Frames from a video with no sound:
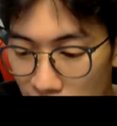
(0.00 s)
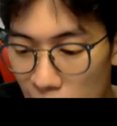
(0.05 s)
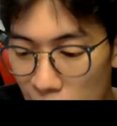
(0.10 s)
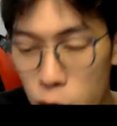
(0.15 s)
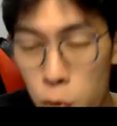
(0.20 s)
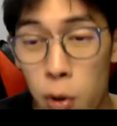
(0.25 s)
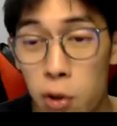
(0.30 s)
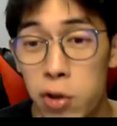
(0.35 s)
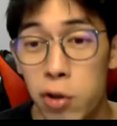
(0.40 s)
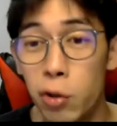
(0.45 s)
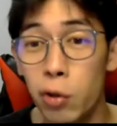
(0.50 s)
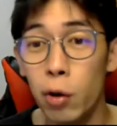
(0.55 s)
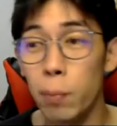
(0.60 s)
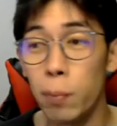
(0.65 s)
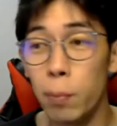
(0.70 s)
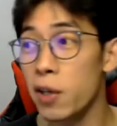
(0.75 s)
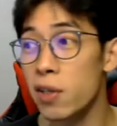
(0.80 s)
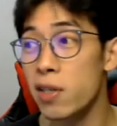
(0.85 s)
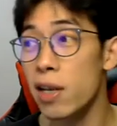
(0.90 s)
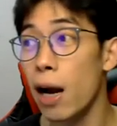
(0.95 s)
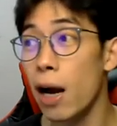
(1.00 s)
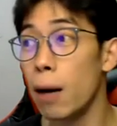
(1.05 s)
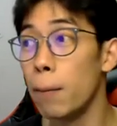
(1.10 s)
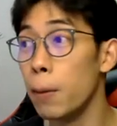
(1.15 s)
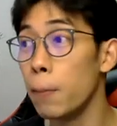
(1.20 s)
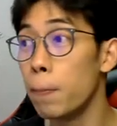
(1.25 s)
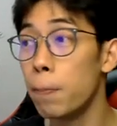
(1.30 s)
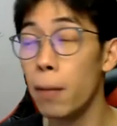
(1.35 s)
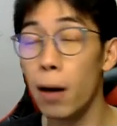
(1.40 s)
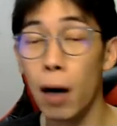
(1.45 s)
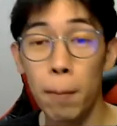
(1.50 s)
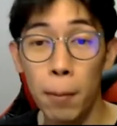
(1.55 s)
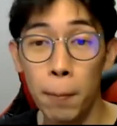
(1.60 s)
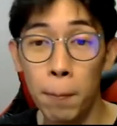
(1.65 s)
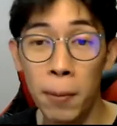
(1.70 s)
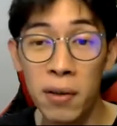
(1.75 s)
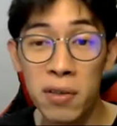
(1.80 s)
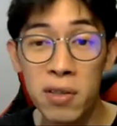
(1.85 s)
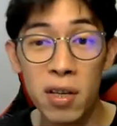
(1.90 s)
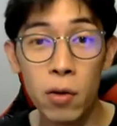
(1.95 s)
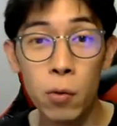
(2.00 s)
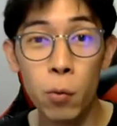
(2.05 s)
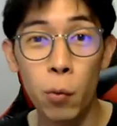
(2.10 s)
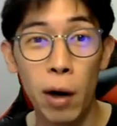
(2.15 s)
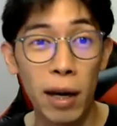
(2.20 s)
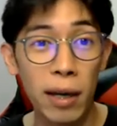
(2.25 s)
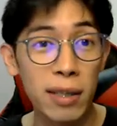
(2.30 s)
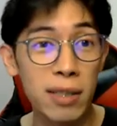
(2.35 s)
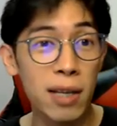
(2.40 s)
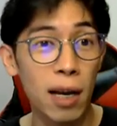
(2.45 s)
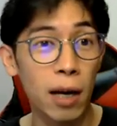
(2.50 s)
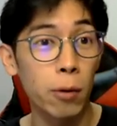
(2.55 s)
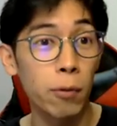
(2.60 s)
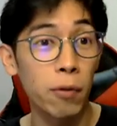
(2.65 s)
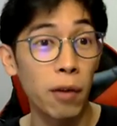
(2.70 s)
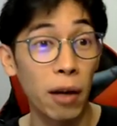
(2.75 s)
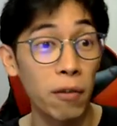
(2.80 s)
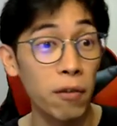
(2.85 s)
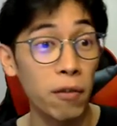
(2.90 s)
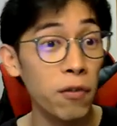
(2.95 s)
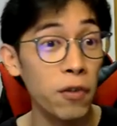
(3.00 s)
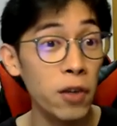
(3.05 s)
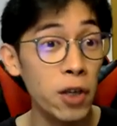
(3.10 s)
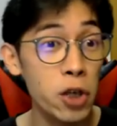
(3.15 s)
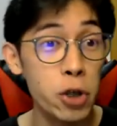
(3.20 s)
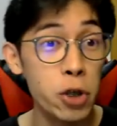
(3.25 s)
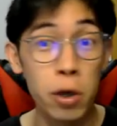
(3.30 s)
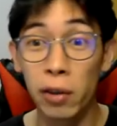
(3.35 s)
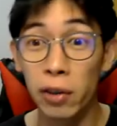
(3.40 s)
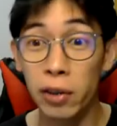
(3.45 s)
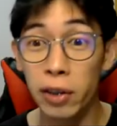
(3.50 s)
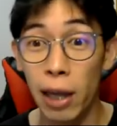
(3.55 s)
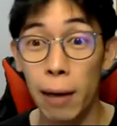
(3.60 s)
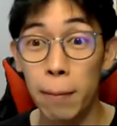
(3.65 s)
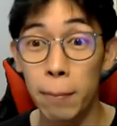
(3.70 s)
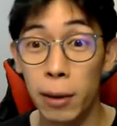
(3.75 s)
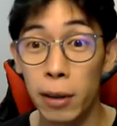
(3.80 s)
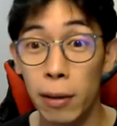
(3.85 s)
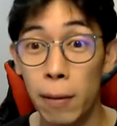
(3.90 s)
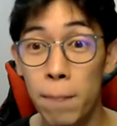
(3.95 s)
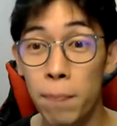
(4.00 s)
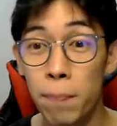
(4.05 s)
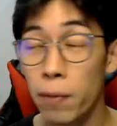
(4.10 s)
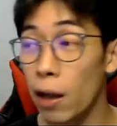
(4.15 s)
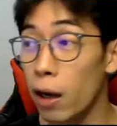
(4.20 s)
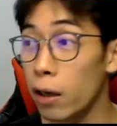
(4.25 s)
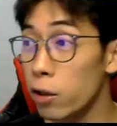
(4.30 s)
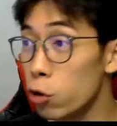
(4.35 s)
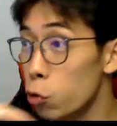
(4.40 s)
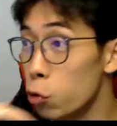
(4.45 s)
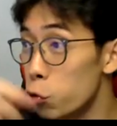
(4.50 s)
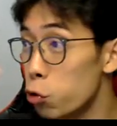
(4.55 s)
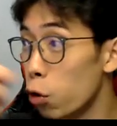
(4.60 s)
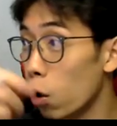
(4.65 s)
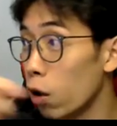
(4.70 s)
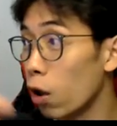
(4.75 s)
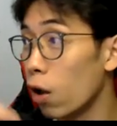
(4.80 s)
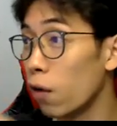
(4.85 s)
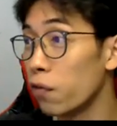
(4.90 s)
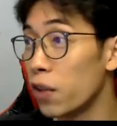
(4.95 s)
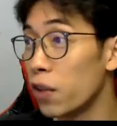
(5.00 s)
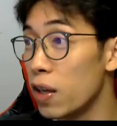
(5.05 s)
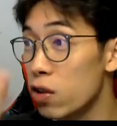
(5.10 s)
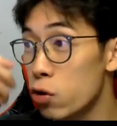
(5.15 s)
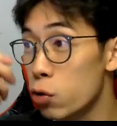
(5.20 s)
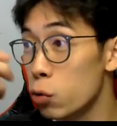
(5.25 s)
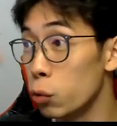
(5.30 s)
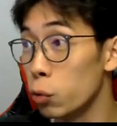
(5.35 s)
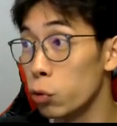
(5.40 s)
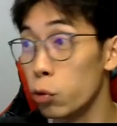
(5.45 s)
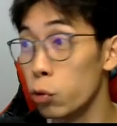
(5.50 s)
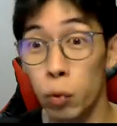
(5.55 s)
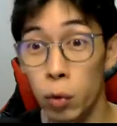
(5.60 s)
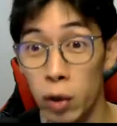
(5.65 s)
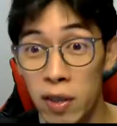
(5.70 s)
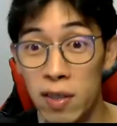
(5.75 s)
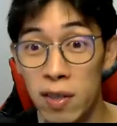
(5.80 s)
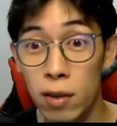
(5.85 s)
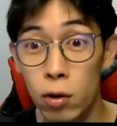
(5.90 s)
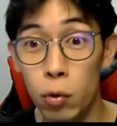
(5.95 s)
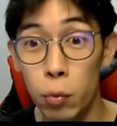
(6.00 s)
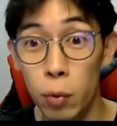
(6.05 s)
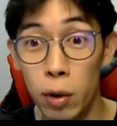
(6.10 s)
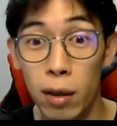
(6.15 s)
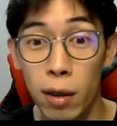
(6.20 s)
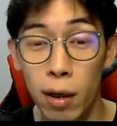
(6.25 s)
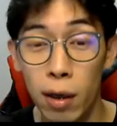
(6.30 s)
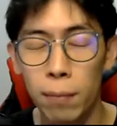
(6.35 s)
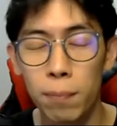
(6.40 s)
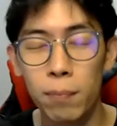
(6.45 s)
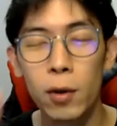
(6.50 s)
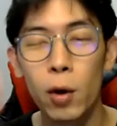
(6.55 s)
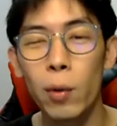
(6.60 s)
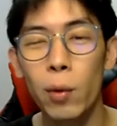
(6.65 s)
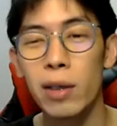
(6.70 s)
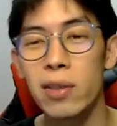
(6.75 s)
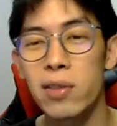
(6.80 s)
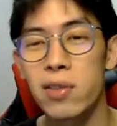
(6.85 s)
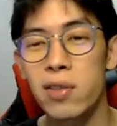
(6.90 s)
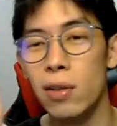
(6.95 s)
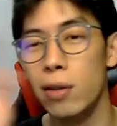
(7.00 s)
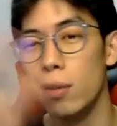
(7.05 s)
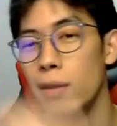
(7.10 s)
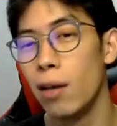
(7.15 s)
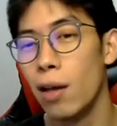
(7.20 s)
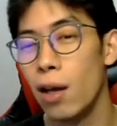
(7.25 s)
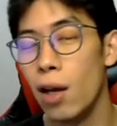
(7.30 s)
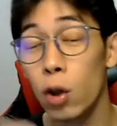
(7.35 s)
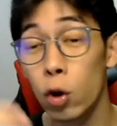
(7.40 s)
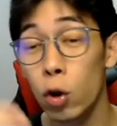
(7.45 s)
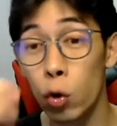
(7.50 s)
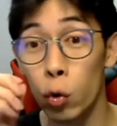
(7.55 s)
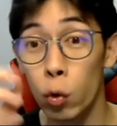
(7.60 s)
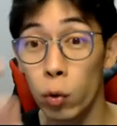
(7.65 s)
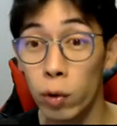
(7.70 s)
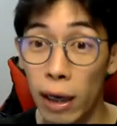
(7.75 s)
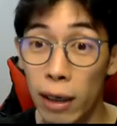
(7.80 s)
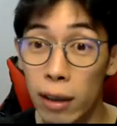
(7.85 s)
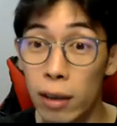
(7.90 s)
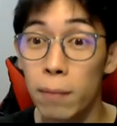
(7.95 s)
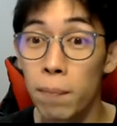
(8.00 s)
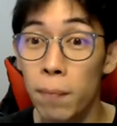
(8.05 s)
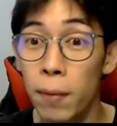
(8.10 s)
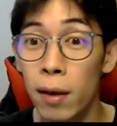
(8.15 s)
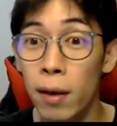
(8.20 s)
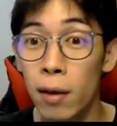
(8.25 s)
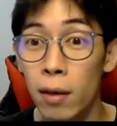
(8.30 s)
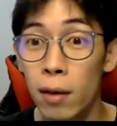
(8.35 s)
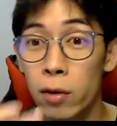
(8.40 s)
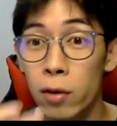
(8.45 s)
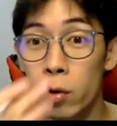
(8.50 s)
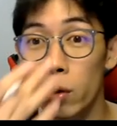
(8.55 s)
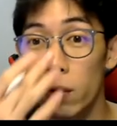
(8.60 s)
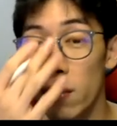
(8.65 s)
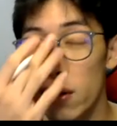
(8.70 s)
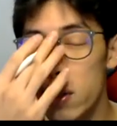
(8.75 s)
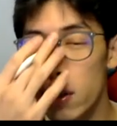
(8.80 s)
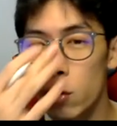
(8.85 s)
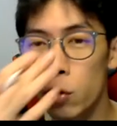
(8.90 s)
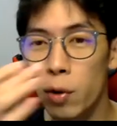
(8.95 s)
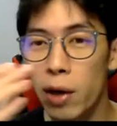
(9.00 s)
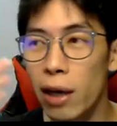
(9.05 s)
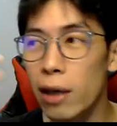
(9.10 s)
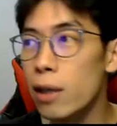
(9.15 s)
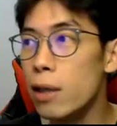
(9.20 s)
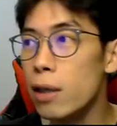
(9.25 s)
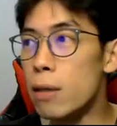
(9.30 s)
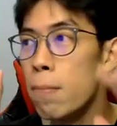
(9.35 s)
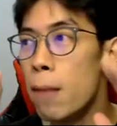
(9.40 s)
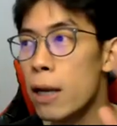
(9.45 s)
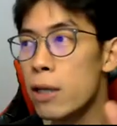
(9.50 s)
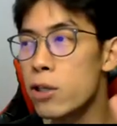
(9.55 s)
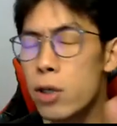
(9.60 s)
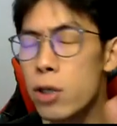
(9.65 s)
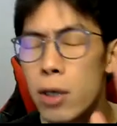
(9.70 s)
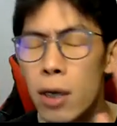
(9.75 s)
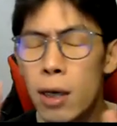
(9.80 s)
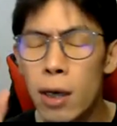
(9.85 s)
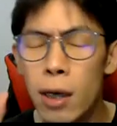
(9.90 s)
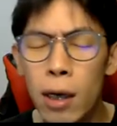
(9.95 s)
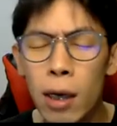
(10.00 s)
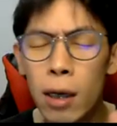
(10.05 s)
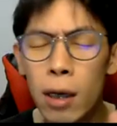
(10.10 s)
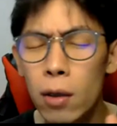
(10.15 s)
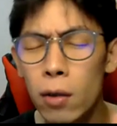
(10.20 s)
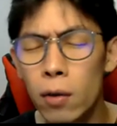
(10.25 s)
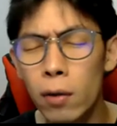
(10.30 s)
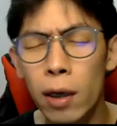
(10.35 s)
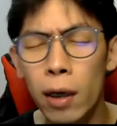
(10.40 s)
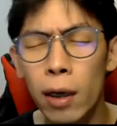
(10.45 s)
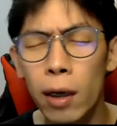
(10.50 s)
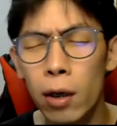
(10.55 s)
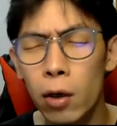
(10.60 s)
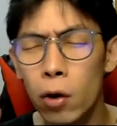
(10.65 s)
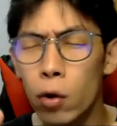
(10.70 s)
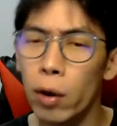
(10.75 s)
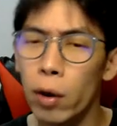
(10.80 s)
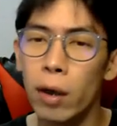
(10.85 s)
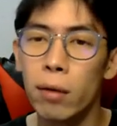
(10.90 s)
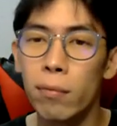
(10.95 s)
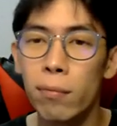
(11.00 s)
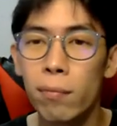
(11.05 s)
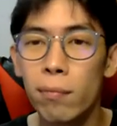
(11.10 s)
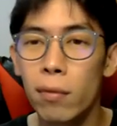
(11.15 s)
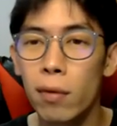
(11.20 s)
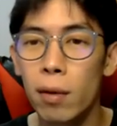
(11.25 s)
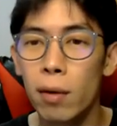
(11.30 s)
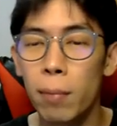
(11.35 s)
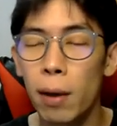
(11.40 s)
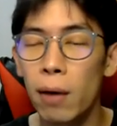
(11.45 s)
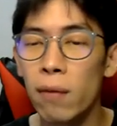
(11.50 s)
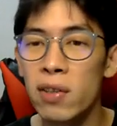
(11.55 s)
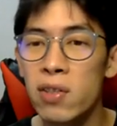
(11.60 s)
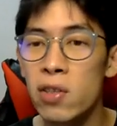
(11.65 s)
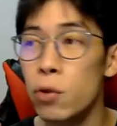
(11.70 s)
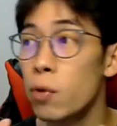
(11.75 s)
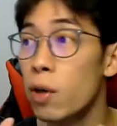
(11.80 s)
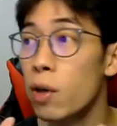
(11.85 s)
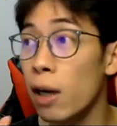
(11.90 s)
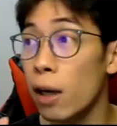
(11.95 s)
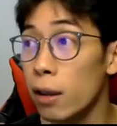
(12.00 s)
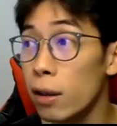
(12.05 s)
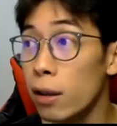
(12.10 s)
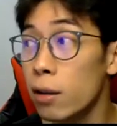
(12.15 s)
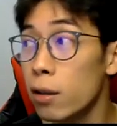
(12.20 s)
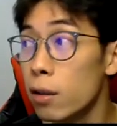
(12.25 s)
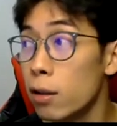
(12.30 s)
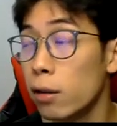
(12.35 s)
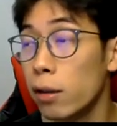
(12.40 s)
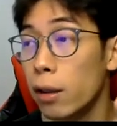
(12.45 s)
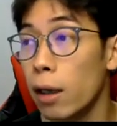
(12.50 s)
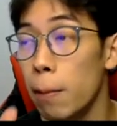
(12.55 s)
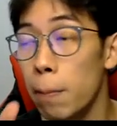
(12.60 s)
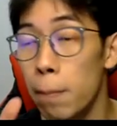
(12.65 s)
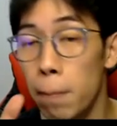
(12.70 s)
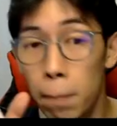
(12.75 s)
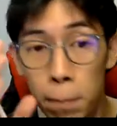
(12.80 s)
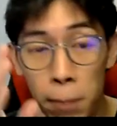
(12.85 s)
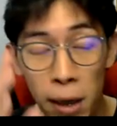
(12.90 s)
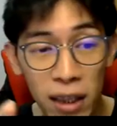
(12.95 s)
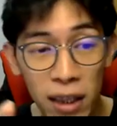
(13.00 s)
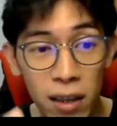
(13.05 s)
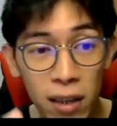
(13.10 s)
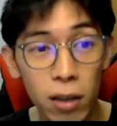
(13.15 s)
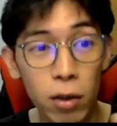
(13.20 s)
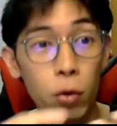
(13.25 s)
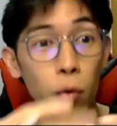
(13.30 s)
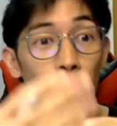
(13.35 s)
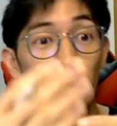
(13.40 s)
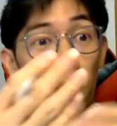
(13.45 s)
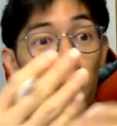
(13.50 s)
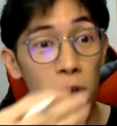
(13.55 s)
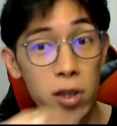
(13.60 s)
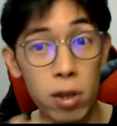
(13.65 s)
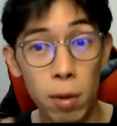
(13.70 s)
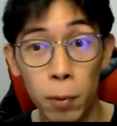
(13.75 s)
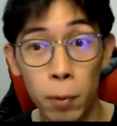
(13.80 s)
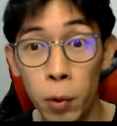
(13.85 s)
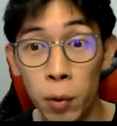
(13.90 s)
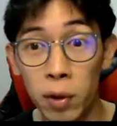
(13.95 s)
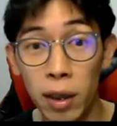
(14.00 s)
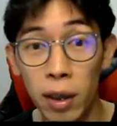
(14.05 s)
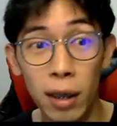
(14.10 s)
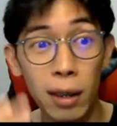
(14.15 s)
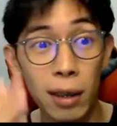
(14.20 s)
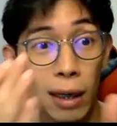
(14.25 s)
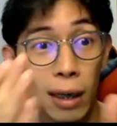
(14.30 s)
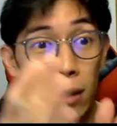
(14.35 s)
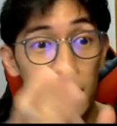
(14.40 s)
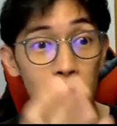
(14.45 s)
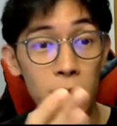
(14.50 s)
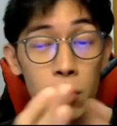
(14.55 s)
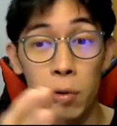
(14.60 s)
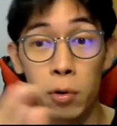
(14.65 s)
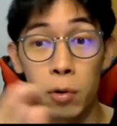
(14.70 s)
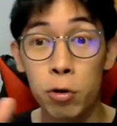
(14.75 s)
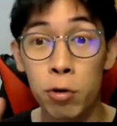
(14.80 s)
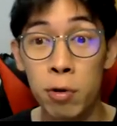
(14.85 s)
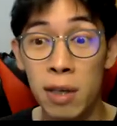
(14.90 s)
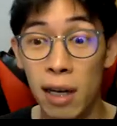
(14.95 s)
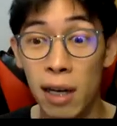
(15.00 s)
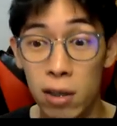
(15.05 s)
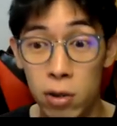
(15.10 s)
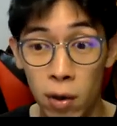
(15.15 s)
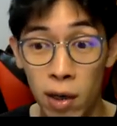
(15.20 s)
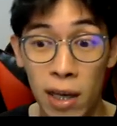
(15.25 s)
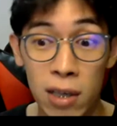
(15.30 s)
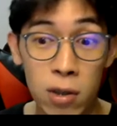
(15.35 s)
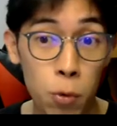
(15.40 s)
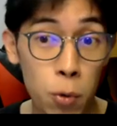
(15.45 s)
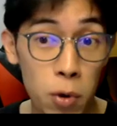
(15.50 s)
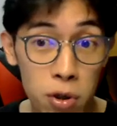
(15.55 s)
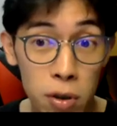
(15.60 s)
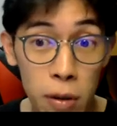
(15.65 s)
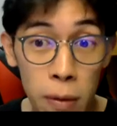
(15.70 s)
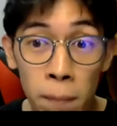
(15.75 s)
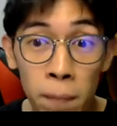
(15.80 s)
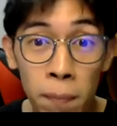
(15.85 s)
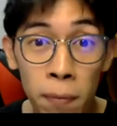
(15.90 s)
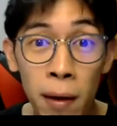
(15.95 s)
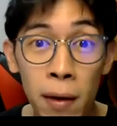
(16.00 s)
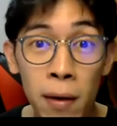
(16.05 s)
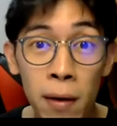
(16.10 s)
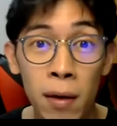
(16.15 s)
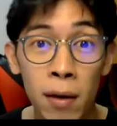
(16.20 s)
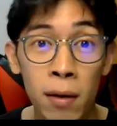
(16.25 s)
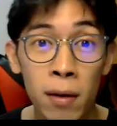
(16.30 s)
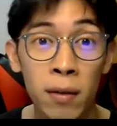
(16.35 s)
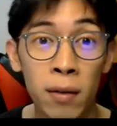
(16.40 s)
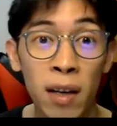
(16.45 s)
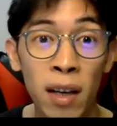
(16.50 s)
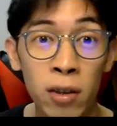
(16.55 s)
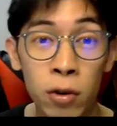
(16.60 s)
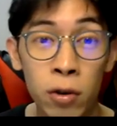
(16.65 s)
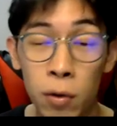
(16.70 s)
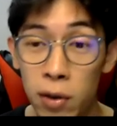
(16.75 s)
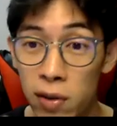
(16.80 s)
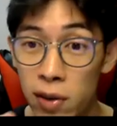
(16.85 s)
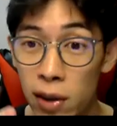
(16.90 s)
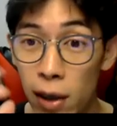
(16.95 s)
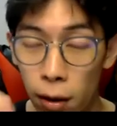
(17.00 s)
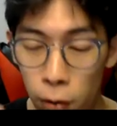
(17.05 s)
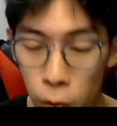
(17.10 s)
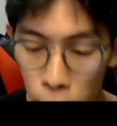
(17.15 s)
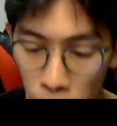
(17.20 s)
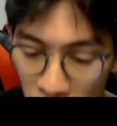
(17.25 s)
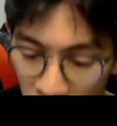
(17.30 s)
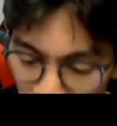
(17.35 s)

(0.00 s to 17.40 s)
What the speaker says: the last question, you know, because I'm a person where it's kind of like visual type, man. I need to draw a lot of things to listen to it. To look at it. So if let's say you can imagine it, okay, go ahead. But if let's say you can't, then better you finish up the whole thing, then this one you treat it as your last question. Okay, so you see how I do